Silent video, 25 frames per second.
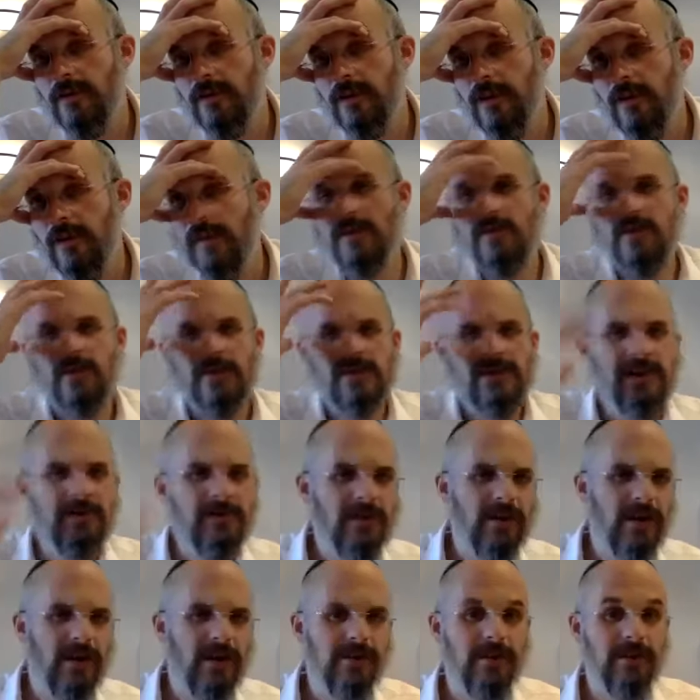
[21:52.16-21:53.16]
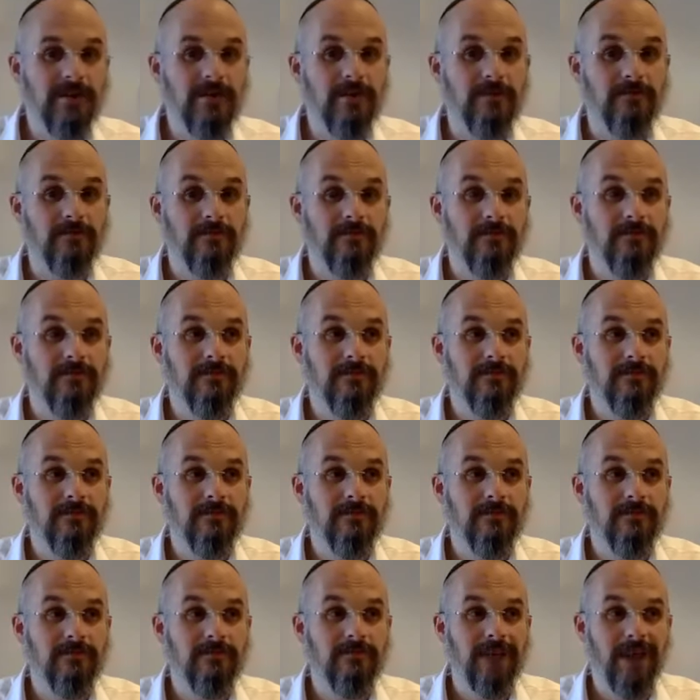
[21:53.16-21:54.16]
I think it's called Sefer Charedim.
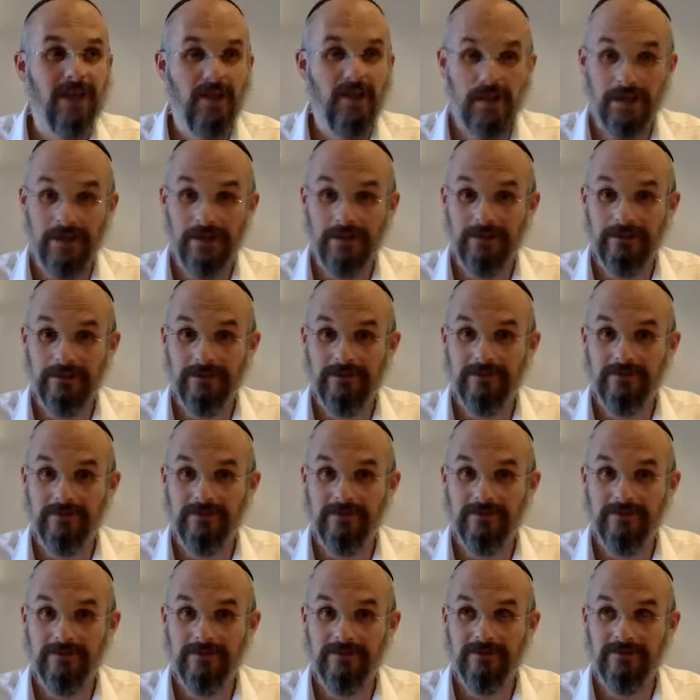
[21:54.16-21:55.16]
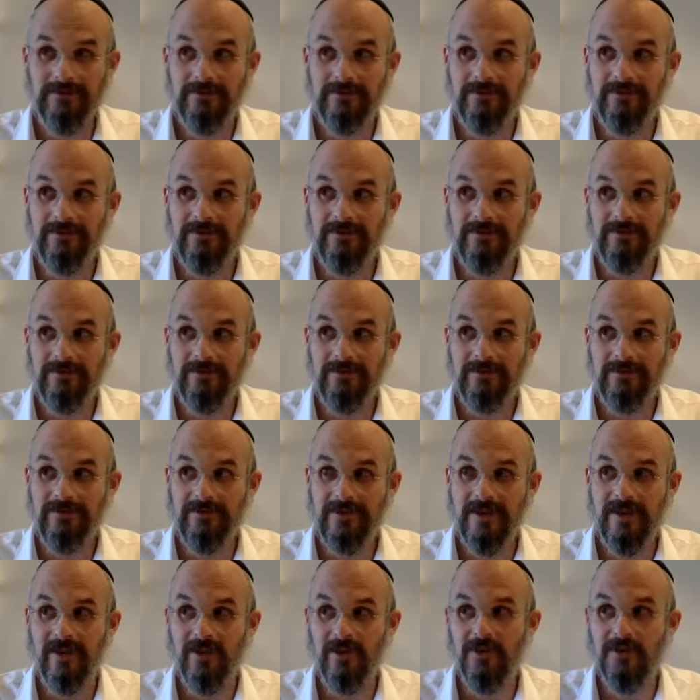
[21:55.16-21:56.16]
I think. Yeah.
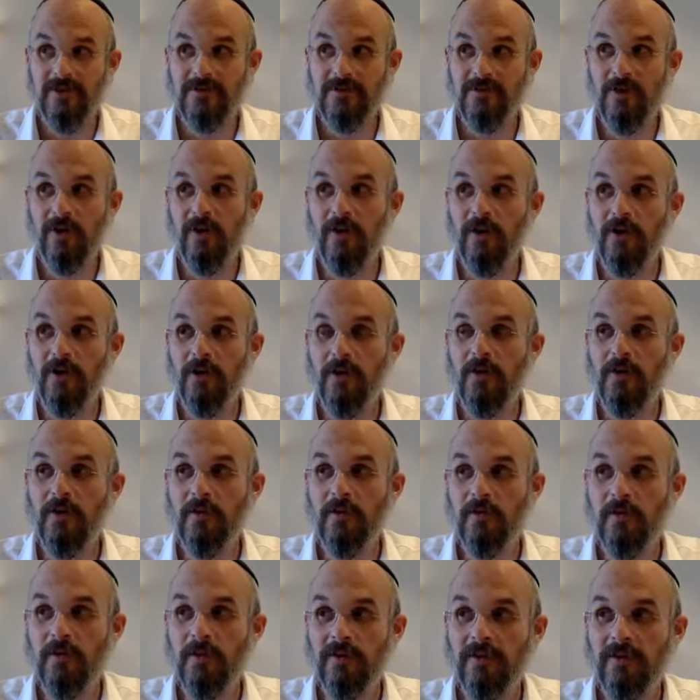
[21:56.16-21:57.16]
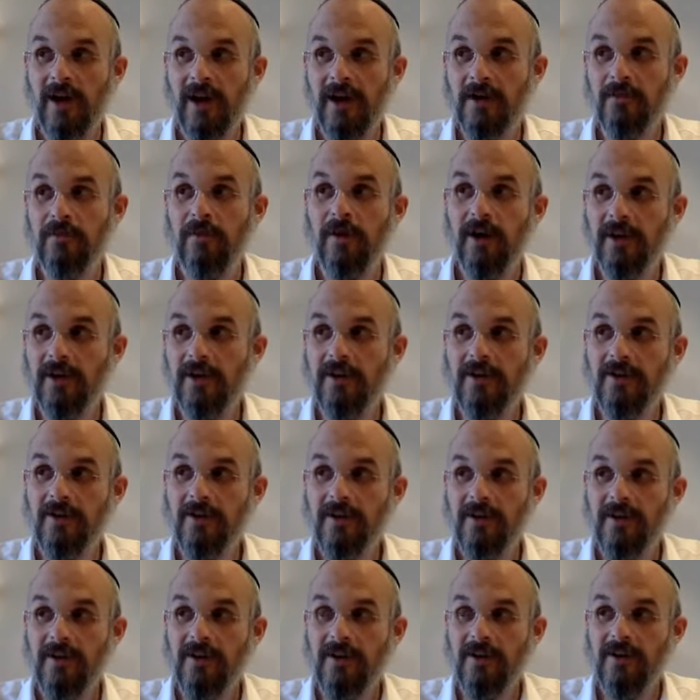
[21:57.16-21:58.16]
And it goes through all the, the entire body and
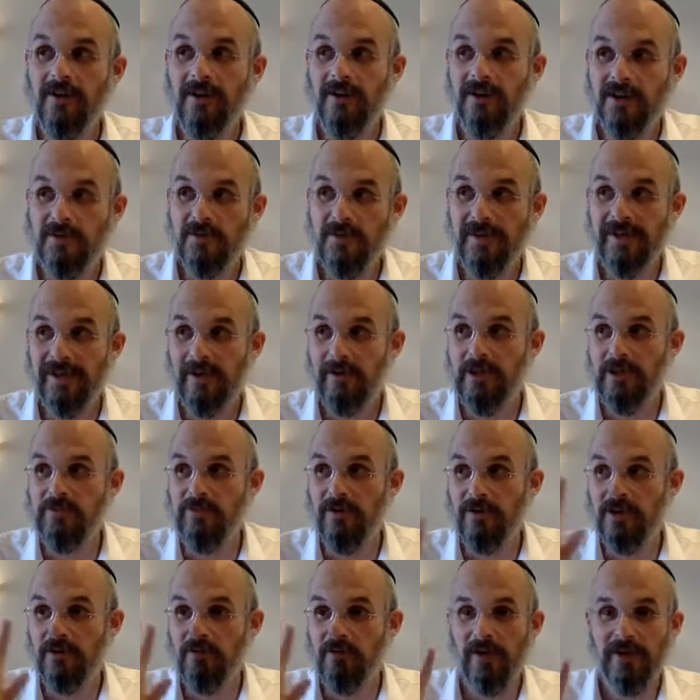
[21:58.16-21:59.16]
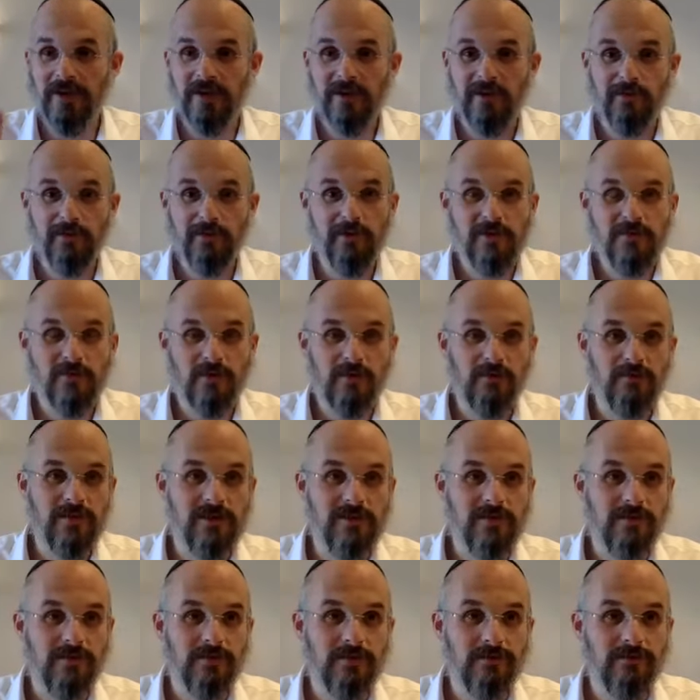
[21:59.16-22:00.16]
explaining how each part of the body could be used for a
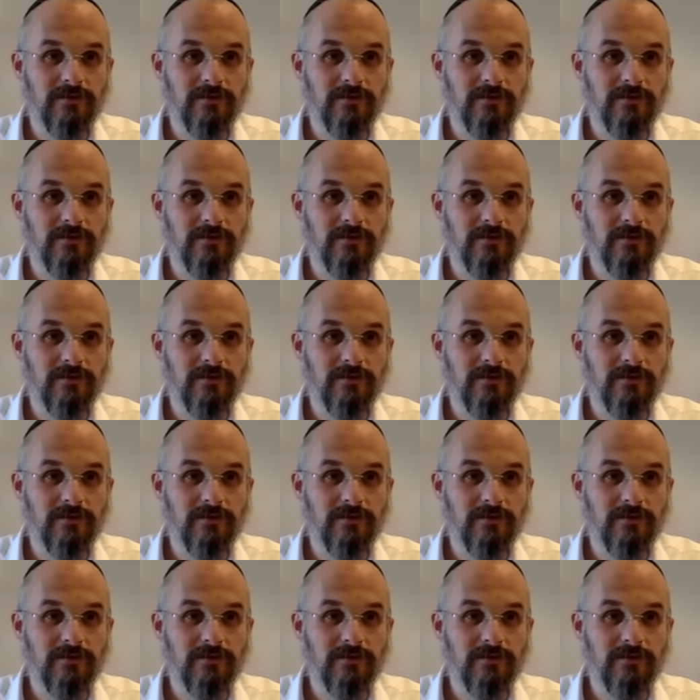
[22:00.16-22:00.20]
mitzvah